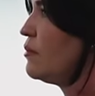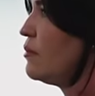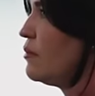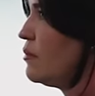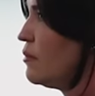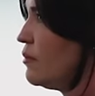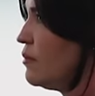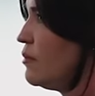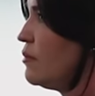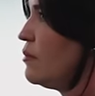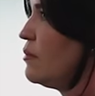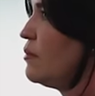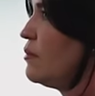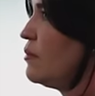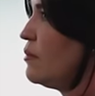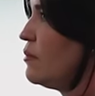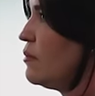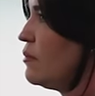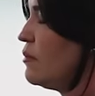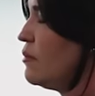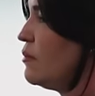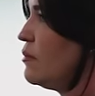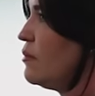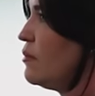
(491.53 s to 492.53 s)

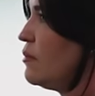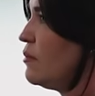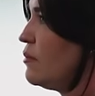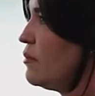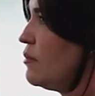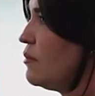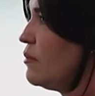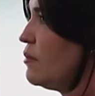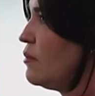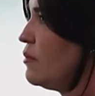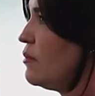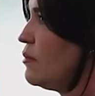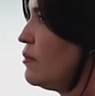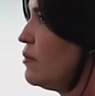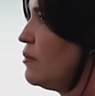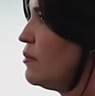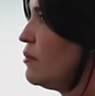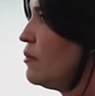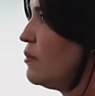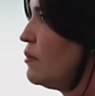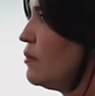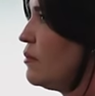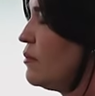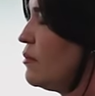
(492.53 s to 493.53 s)

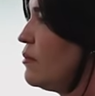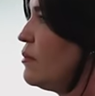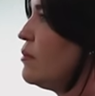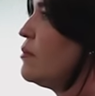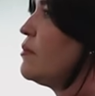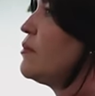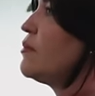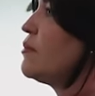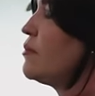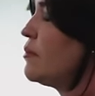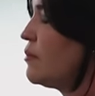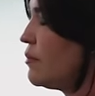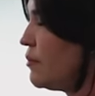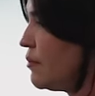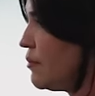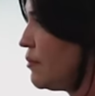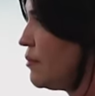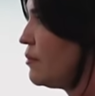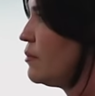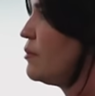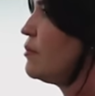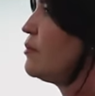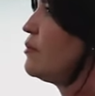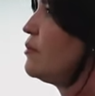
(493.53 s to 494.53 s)

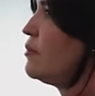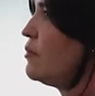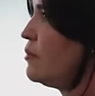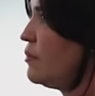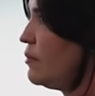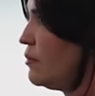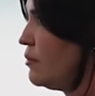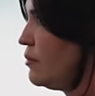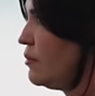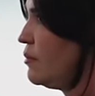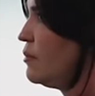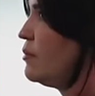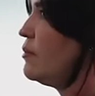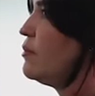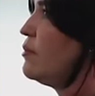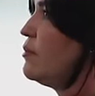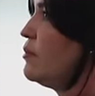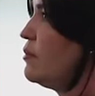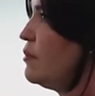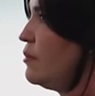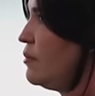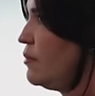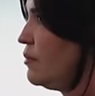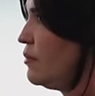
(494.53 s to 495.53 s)

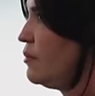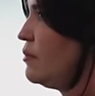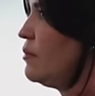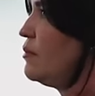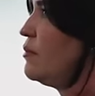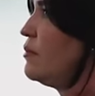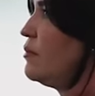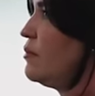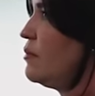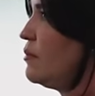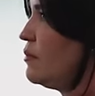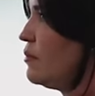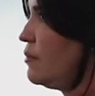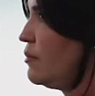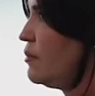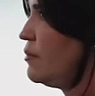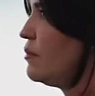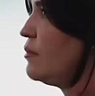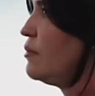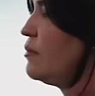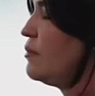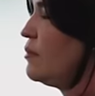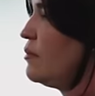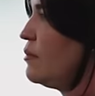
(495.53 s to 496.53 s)

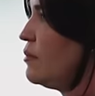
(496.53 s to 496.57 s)
This person isn't speaking.